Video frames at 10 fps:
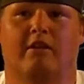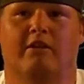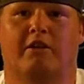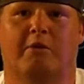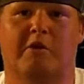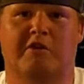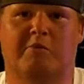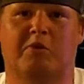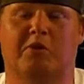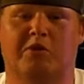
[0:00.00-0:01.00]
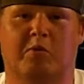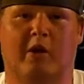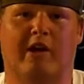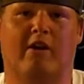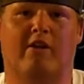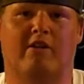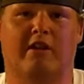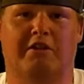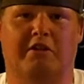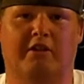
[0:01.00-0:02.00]
turbo spools way harder than
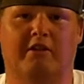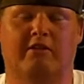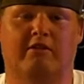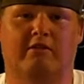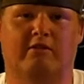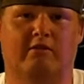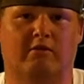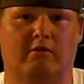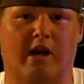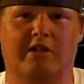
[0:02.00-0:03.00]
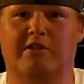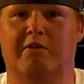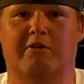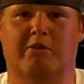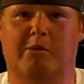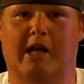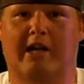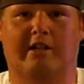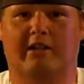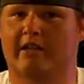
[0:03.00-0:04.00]
it should and rods go through the block,
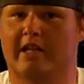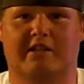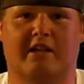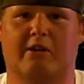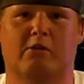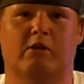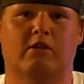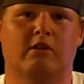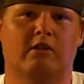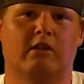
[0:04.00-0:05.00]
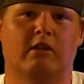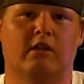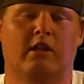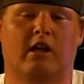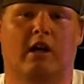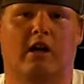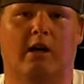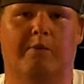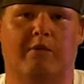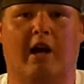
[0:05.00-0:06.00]
and that's not cool.
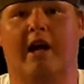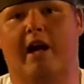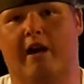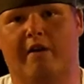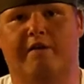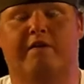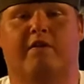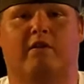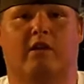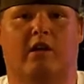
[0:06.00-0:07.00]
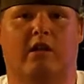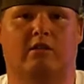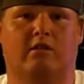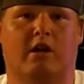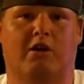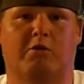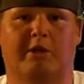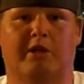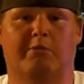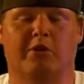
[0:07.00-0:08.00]
I have auto
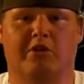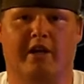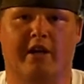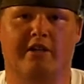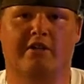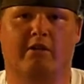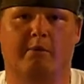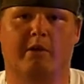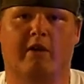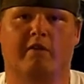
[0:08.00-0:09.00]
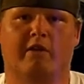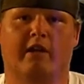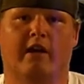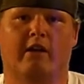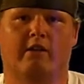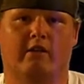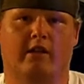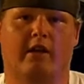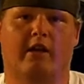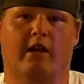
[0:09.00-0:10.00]
meter boost gauge, so I'm covered there,
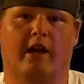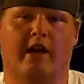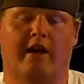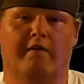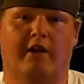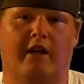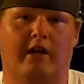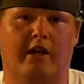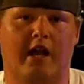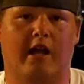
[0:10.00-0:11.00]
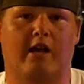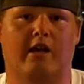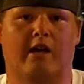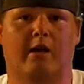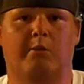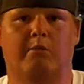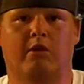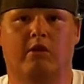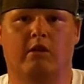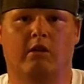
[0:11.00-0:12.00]
and I have a AEM
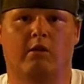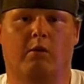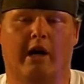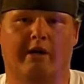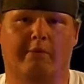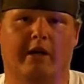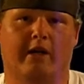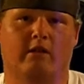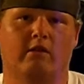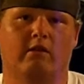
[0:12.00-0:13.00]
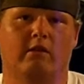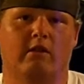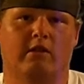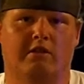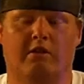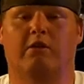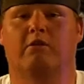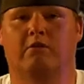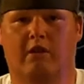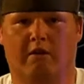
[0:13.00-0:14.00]
wideband, so
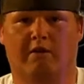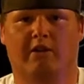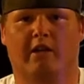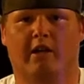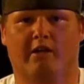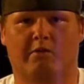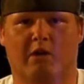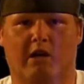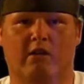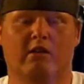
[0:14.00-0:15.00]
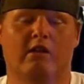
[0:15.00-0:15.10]
covered there as well.